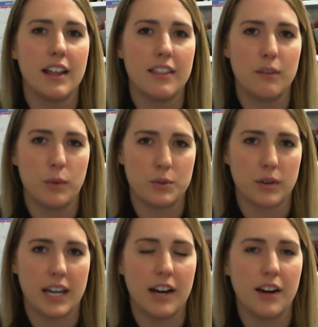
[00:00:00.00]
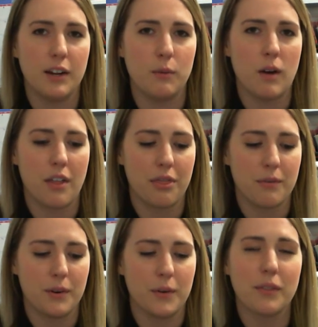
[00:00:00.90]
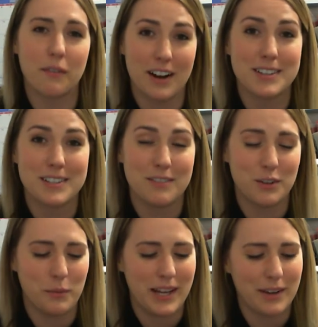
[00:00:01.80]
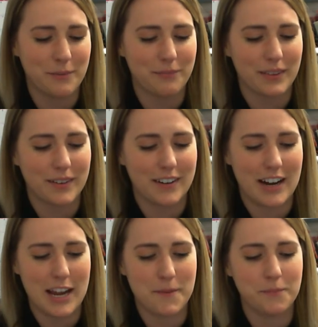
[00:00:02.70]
which will carry you on through the rest of the week. All right.